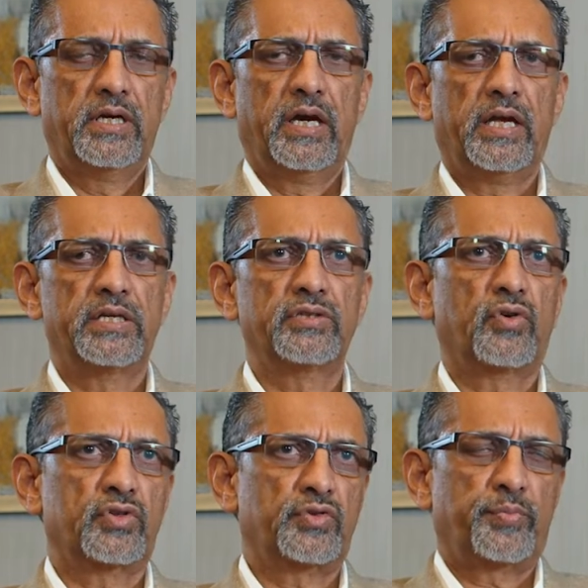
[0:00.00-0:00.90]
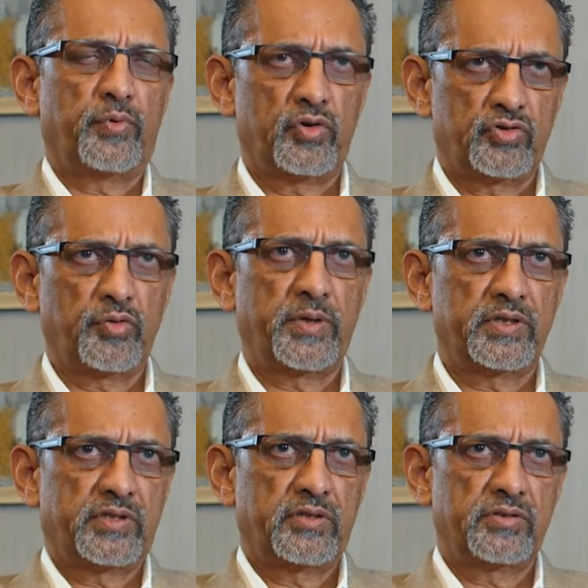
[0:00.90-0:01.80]
and he's an orthopedic
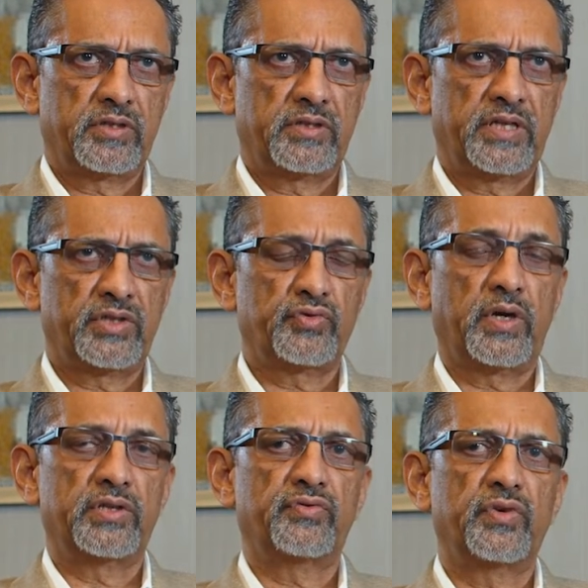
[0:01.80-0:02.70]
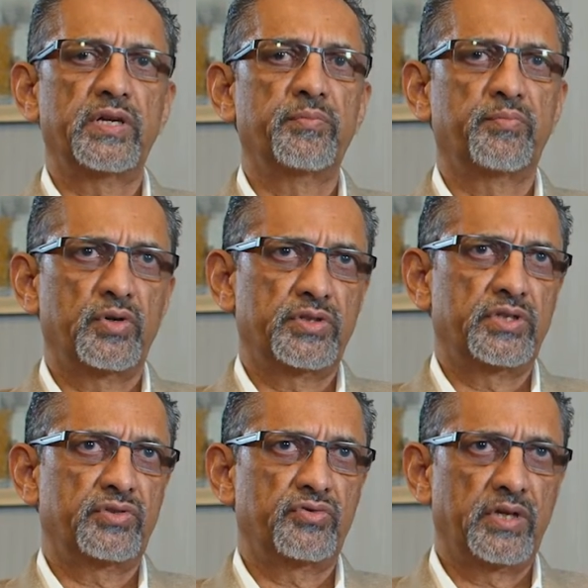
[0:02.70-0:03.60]
surgeon. That's why it's very
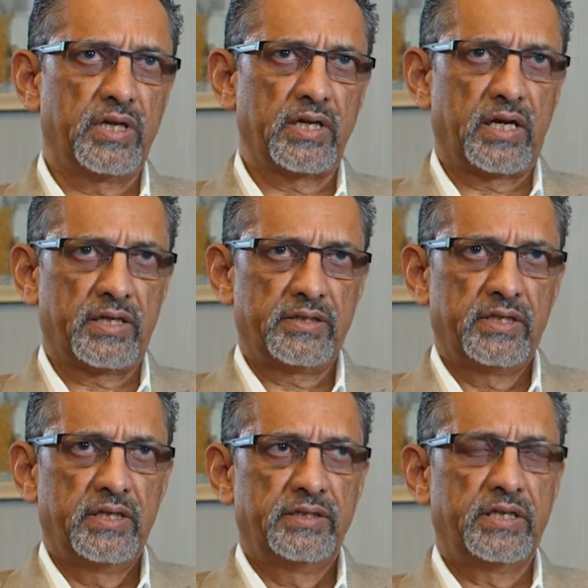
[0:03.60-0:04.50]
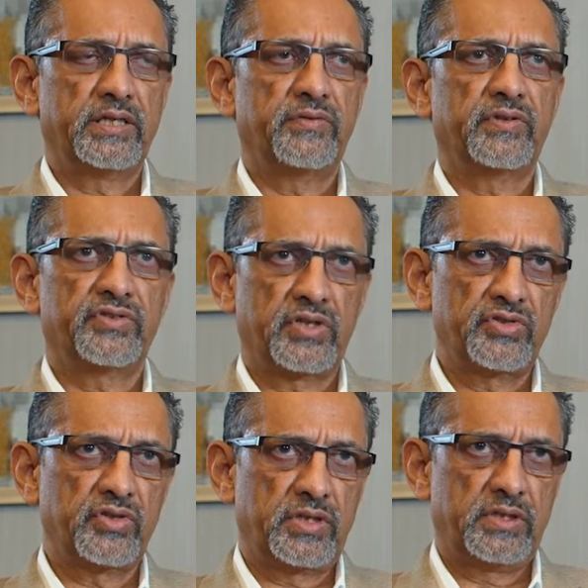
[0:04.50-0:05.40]
important to realize that even
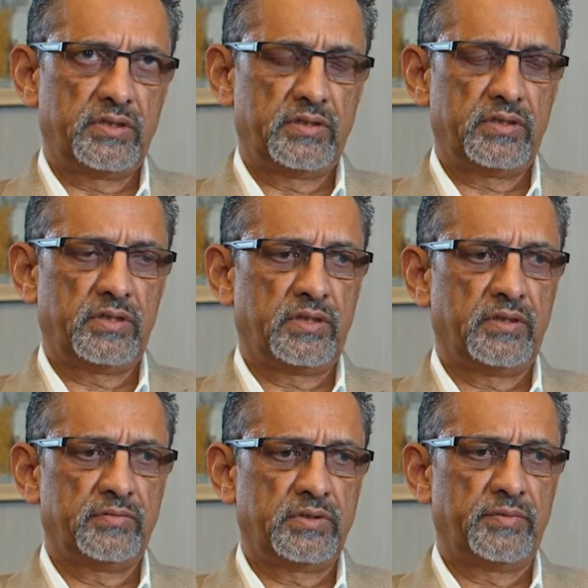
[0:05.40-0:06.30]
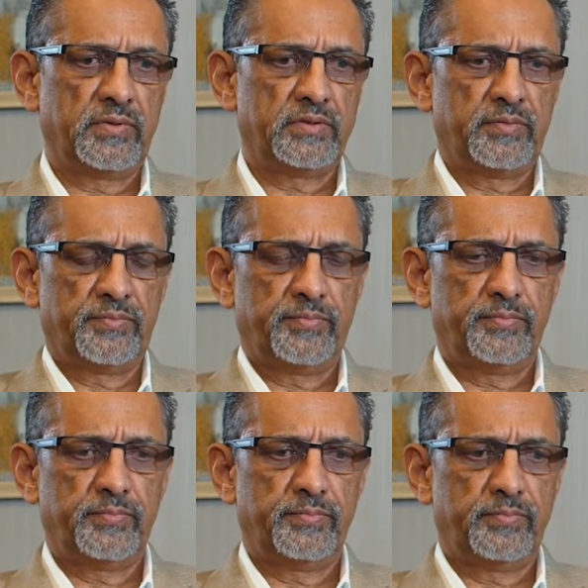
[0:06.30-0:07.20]
surgery, the
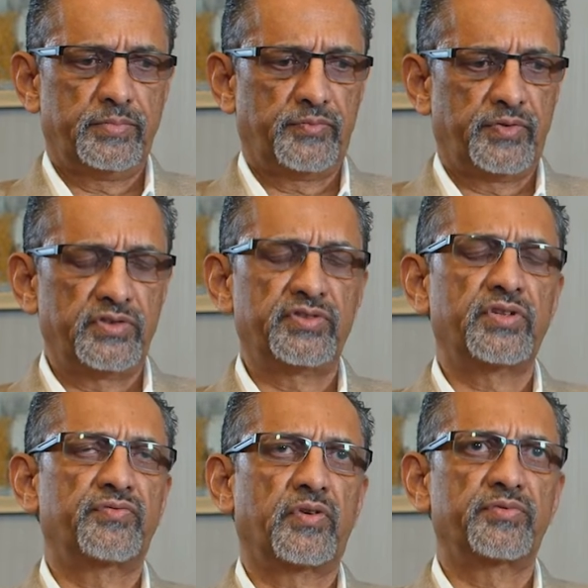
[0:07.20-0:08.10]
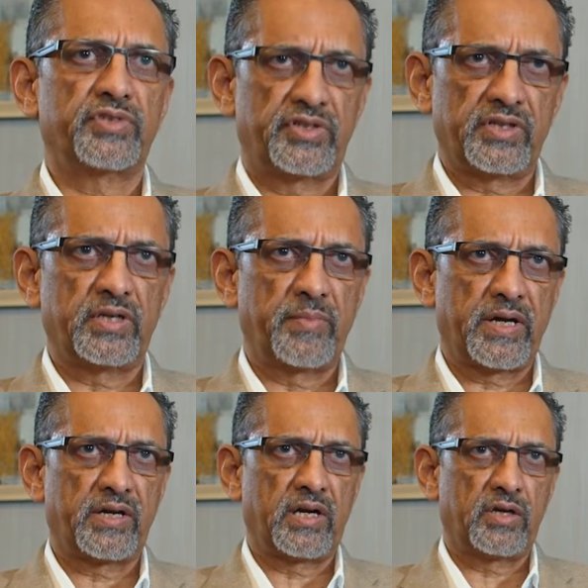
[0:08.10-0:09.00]
physicians from surgical
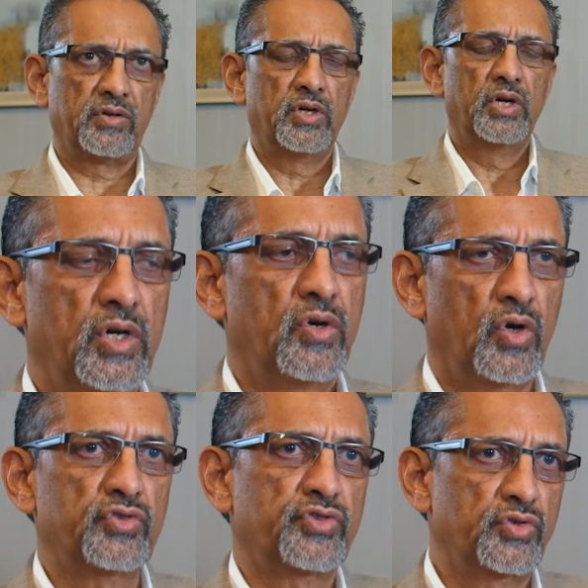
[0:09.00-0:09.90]
background also